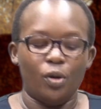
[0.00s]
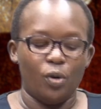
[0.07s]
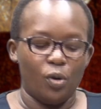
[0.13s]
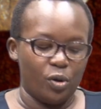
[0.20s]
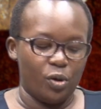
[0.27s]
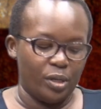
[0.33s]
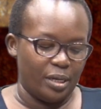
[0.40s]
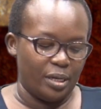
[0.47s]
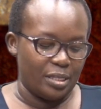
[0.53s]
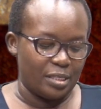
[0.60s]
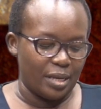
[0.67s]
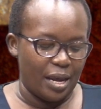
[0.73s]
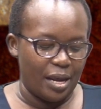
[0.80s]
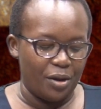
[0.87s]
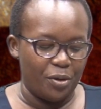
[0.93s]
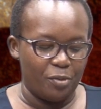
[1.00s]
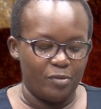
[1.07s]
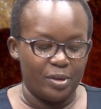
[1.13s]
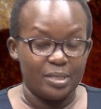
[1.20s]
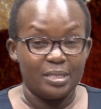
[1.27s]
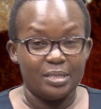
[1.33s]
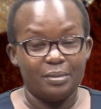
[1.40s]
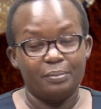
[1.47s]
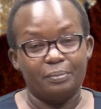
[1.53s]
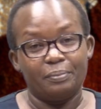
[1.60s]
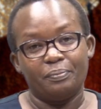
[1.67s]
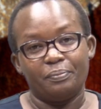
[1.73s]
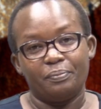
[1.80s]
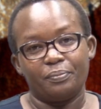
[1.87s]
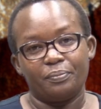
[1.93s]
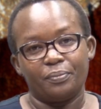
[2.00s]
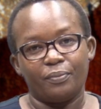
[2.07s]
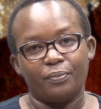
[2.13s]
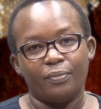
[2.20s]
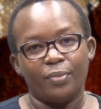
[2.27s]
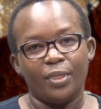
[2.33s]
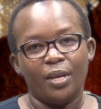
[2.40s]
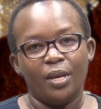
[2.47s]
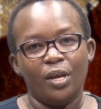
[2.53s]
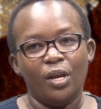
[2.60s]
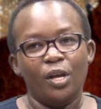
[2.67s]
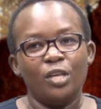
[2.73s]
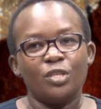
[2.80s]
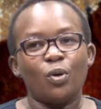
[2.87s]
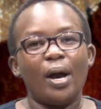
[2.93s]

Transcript: on inside of us. So